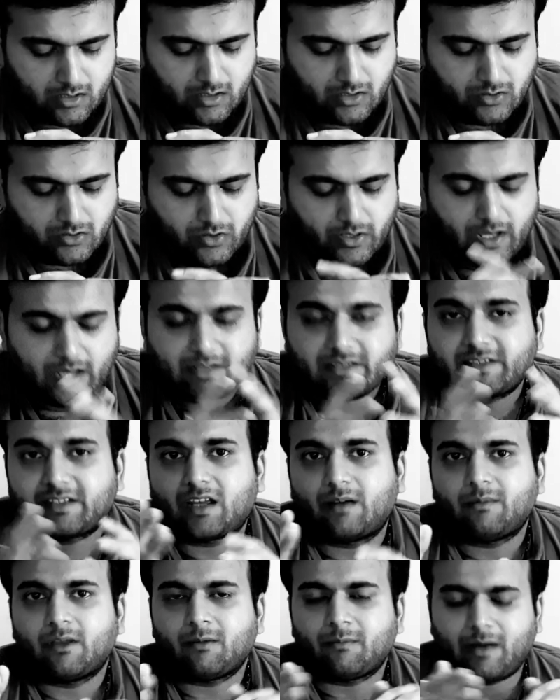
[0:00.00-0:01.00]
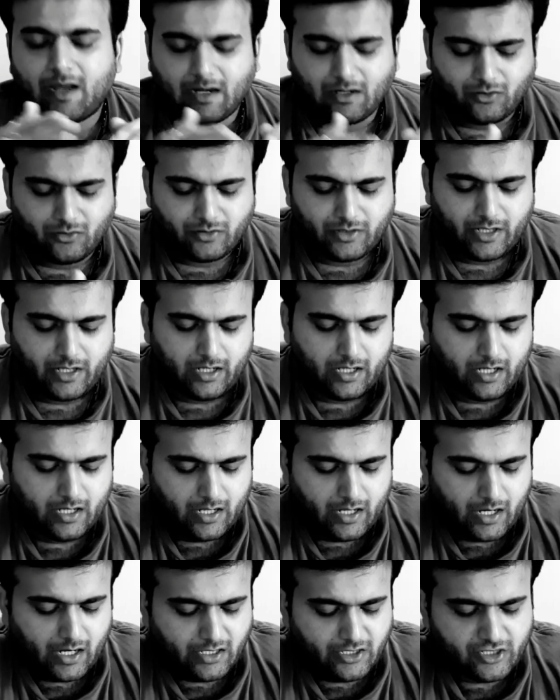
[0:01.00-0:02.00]
So yes, coming back to the
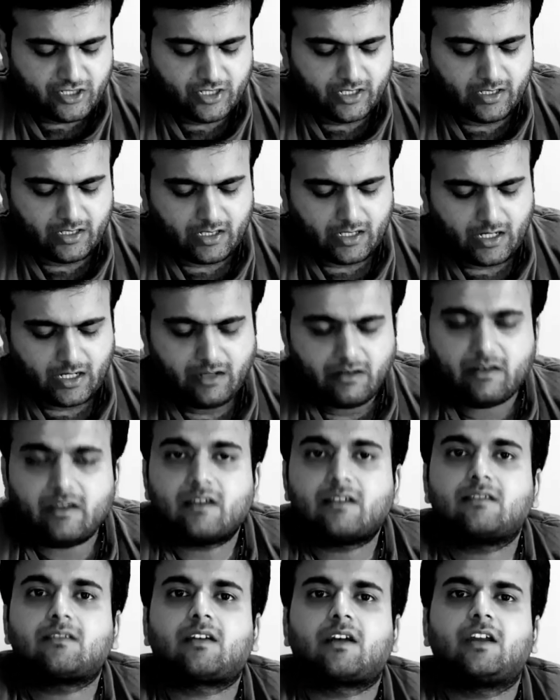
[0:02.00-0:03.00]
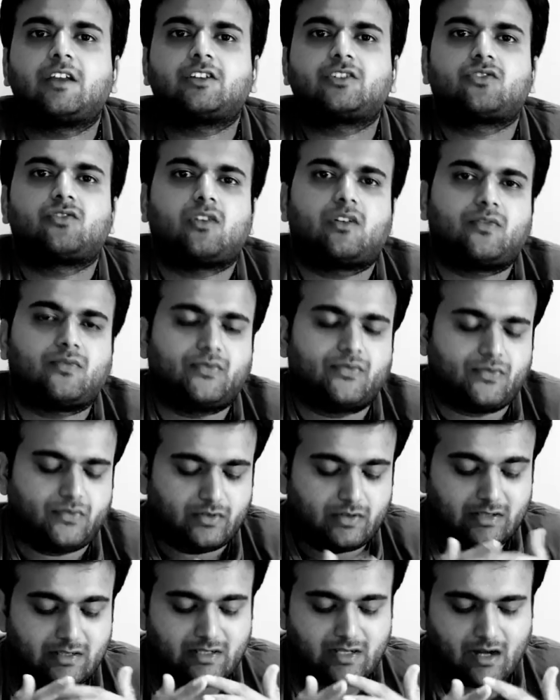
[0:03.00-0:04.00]
ancient Indian tradition of
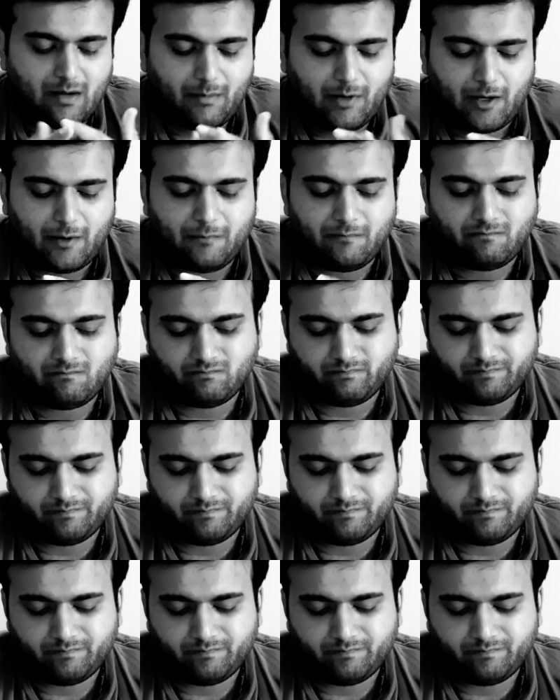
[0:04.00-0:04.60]
drama,